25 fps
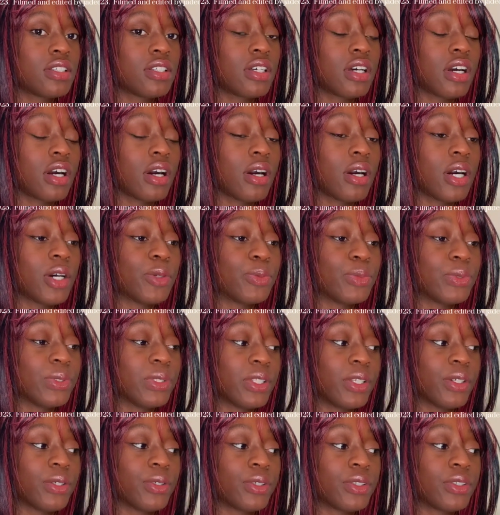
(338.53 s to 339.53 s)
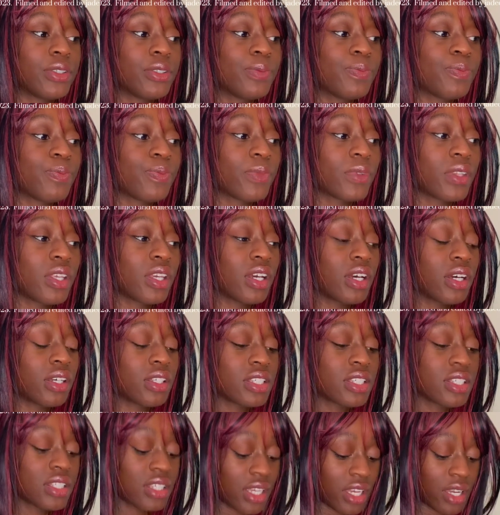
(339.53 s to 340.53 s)
bolero,
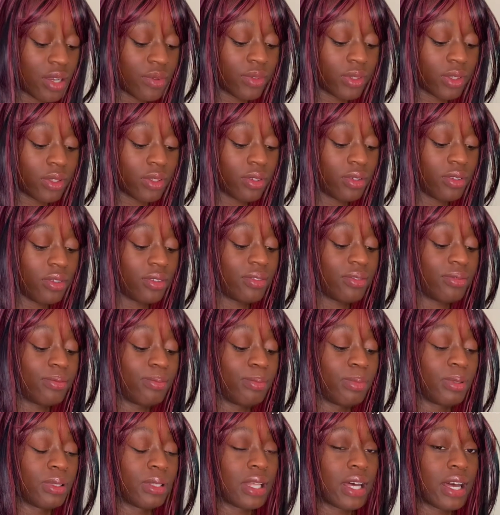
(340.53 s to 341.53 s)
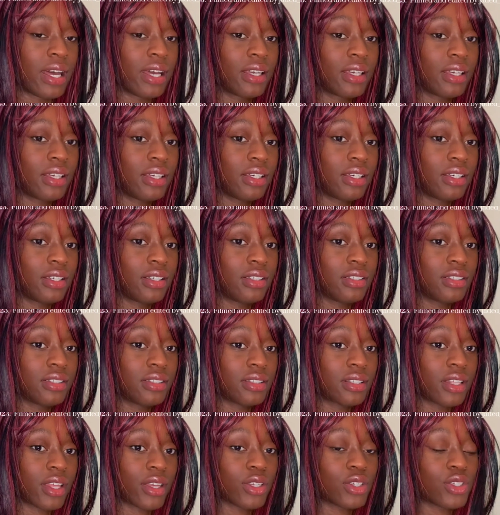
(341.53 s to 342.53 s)
since I have a lot of black
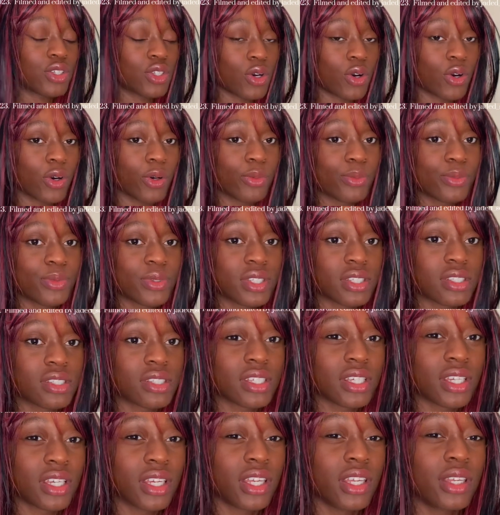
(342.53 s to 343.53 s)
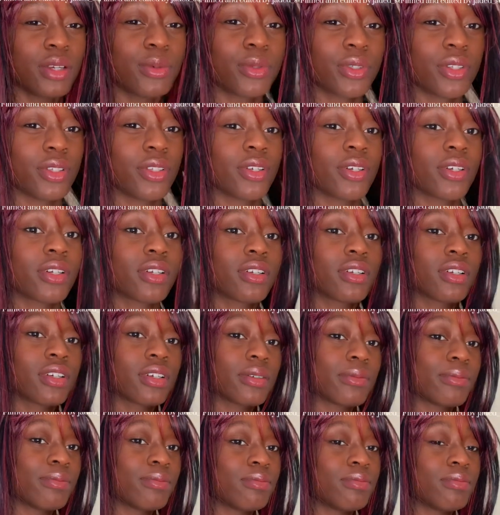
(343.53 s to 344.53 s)
like tops, it would look
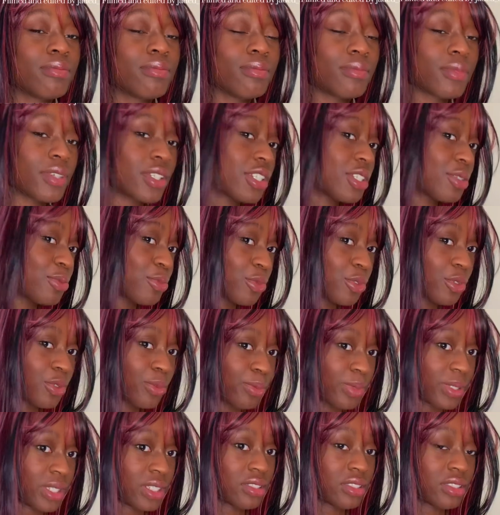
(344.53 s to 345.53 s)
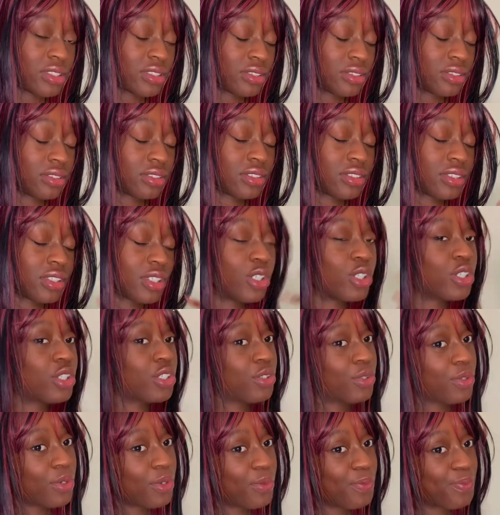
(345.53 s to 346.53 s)
much more better. I
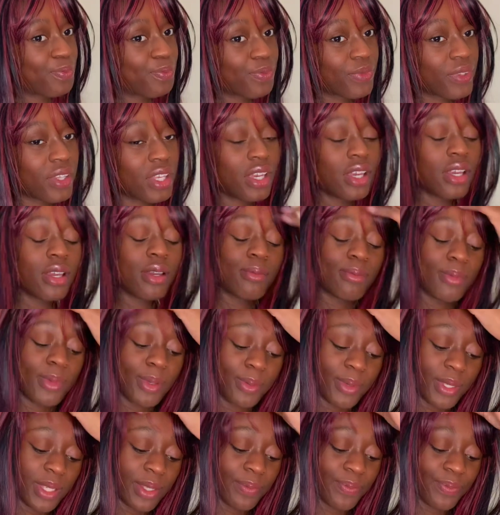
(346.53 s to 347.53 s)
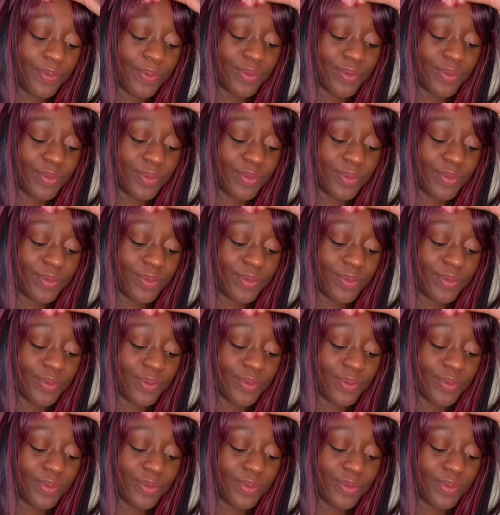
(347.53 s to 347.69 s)
don't know. Maybe